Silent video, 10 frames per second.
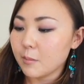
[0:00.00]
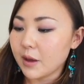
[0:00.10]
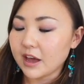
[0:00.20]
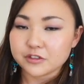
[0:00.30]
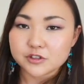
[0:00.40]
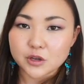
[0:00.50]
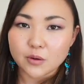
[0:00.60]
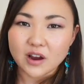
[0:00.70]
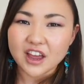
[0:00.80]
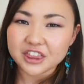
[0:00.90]
Bath
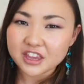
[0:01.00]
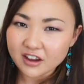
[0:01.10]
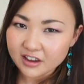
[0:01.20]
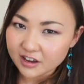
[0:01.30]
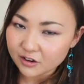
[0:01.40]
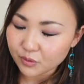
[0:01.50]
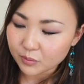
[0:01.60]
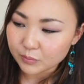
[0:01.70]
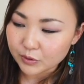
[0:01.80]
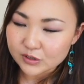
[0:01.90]
Soak. I think I got it
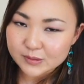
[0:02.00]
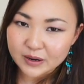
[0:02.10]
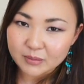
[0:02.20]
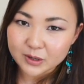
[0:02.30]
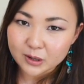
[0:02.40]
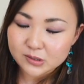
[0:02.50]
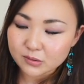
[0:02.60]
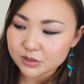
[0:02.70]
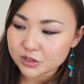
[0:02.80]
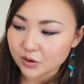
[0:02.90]
from Boots, but I'm not
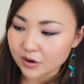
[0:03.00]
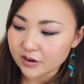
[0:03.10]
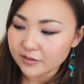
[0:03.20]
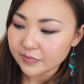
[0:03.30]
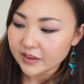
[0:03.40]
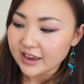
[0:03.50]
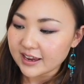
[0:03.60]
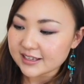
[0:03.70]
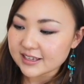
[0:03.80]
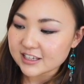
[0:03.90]
so sure.
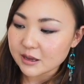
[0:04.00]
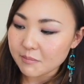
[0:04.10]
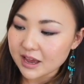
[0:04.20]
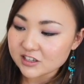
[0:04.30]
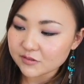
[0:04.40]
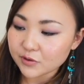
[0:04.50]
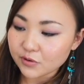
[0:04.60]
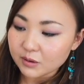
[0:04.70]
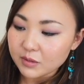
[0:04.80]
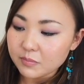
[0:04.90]
It says massive
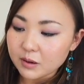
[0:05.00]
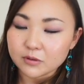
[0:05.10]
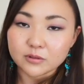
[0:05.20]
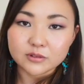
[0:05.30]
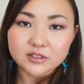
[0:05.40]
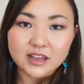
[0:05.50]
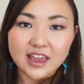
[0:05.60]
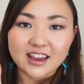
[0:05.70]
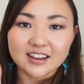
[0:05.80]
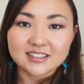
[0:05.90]
creamy bubbles,
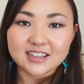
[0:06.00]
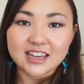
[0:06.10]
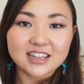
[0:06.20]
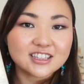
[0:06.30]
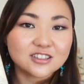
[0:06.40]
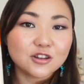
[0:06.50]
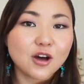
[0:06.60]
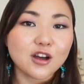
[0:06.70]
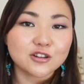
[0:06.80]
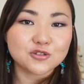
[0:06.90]
and it's
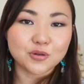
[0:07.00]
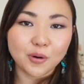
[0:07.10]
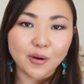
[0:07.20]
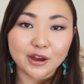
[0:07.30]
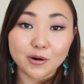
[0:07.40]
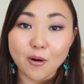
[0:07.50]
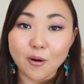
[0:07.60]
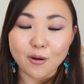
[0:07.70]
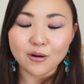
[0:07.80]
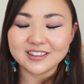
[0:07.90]
not true at
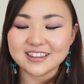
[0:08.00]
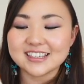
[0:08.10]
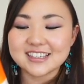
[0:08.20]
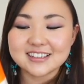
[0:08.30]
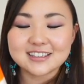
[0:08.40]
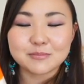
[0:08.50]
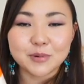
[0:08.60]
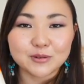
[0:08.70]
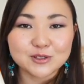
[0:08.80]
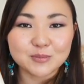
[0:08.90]
all. This is
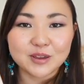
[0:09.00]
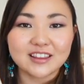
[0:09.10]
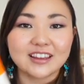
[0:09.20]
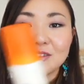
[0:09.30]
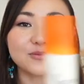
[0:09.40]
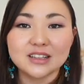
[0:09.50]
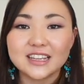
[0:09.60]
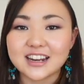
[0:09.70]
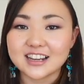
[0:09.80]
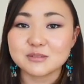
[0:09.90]
supposed to be like a
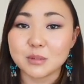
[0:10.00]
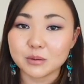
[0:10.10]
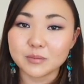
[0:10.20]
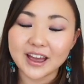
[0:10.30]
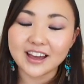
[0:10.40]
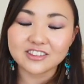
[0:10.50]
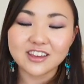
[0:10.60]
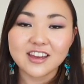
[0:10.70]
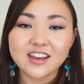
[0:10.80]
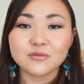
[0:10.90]
really nice bubble bath,
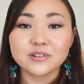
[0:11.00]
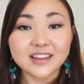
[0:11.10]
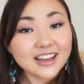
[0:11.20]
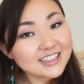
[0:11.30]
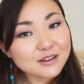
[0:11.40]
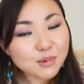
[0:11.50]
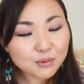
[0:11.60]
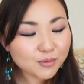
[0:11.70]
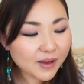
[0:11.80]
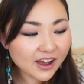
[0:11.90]
relaxing
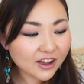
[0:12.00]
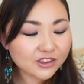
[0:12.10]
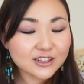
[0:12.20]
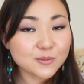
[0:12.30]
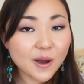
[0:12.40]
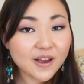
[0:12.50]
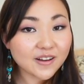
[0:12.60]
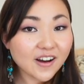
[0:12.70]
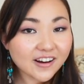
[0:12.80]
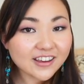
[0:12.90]
bubble bath. That's why
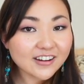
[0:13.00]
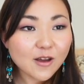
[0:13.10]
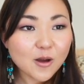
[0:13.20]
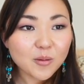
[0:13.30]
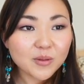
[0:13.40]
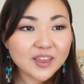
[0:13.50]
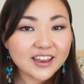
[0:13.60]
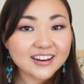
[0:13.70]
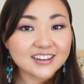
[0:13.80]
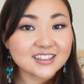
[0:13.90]
I got it, but
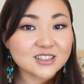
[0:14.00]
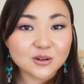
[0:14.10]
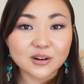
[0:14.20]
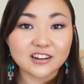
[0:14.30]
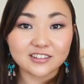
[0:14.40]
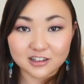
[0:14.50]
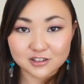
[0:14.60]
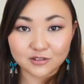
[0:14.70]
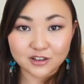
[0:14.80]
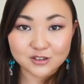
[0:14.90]
then it doesn't create
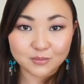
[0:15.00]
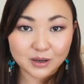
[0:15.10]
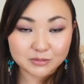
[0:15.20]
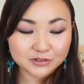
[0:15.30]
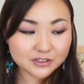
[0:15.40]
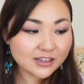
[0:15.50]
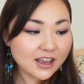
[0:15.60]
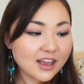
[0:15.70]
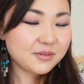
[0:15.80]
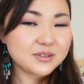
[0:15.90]
lots of bubbles.
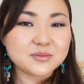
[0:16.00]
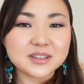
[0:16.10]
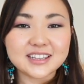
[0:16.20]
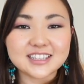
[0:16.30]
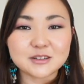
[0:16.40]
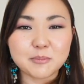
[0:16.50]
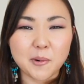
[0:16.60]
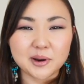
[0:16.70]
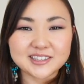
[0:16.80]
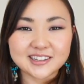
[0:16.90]
It was really
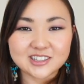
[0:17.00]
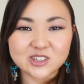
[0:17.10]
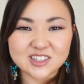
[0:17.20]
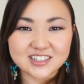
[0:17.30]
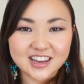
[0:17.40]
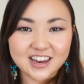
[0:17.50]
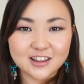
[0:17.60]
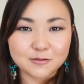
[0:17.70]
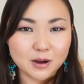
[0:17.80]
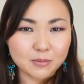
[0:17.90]
disappointing to
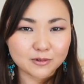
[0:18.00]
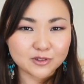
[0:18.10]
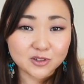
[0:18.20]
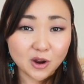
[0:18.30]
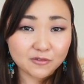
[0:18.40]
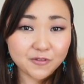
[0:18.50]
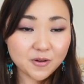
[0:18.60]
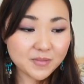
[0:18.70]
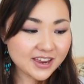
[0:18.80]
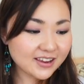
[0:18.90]
see the bubbles not
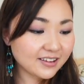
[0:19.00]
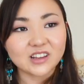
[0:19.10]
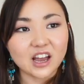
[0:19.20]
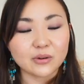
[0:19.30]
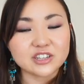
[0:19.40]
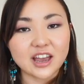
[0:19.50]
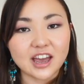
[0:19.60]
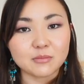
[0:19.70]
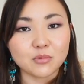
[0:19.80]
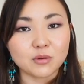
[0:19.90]
foaming. I wish I
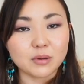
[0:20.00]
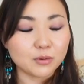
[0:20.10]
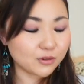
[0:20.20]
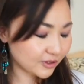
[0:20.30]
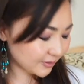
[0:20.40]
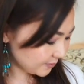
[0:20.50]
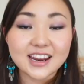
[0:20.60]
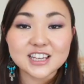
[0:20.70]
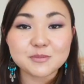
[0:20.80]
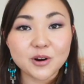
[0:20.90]
had more bubbles.
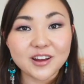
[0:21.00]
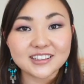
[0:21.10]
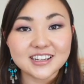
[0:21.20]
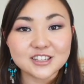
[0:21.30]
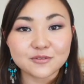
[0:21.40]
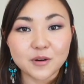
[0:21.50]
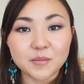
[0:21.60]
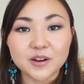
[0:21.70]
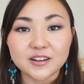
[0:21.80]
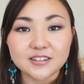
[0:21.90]
next product is
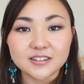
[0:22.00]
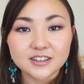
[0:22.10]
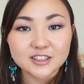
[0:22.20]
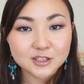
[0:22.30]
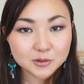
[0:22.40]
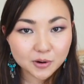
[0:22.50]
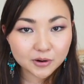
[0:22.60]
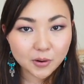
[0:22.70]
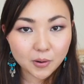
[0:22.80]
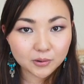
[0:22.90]
from a
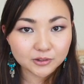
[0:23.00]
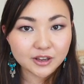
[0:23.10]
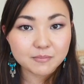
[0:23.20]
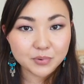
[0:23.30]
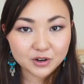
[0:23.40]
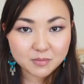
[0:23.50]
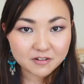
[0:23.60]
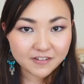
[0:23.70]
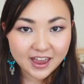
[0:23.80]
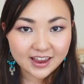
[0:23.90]
store called Beauty
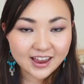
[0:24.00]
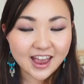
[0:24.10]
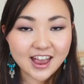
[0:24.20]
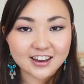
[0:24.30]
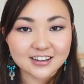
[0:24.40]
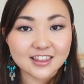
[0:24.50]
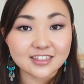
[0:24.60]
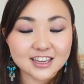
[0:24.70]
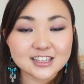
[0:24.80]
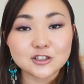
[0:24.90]
Buffet, and
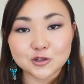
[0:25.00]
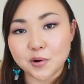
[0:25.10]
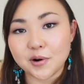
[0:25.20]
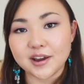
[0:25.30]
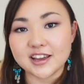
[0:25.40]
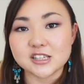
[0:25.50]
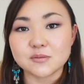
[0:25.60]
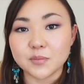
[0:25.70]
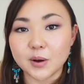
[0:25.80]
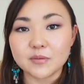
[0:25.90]
this store is
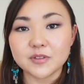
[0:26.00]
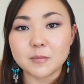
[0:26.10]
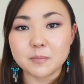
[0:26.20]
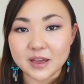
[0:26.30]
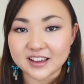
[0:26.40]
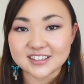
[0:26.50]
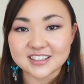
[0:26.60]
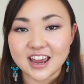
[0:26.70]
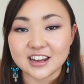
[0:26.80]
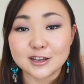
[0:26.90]
one of the
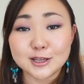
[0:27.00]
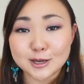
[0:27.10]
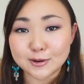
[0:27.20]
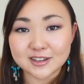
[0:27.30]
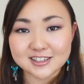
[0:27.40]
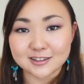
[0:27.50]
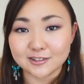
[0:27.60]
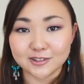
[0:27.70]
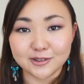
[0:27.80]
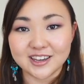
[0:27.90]
best and cutest
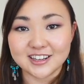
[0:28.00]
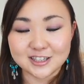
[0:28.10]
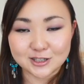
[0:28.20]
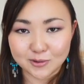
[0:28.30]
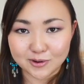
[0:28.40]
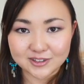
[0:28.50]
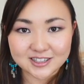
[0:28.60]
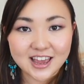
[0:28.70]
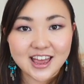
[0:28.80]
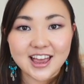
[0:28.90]
looking
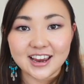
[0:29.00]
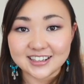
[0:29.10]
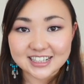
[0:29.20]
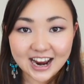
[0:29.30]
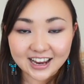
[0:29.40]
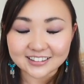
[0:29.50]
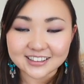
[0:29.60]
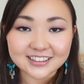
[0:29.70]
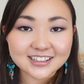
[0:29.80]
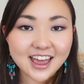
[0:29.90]
stores in
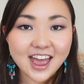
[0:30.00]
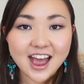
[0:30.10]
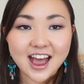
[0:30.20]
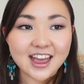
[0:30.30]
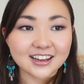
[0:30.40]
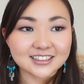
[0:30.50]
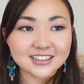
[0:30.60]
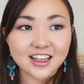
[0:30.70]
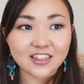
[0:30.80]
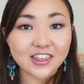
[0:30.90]
Thailand, and
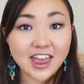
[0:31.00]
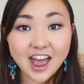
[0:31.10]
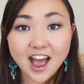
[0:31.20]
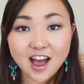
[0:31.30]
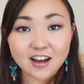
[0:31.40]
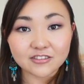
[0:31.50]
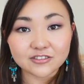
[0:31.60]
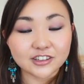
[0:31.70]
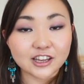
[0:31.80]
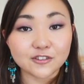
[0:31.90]
they
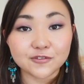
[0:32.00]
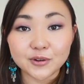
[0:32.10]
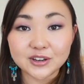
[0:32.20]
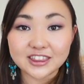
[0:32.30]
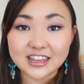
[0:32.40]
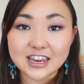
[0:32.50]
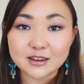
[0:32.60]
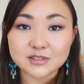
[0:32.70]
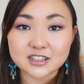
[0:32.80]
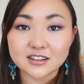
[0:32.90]
have like a food
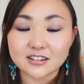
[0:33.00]
themed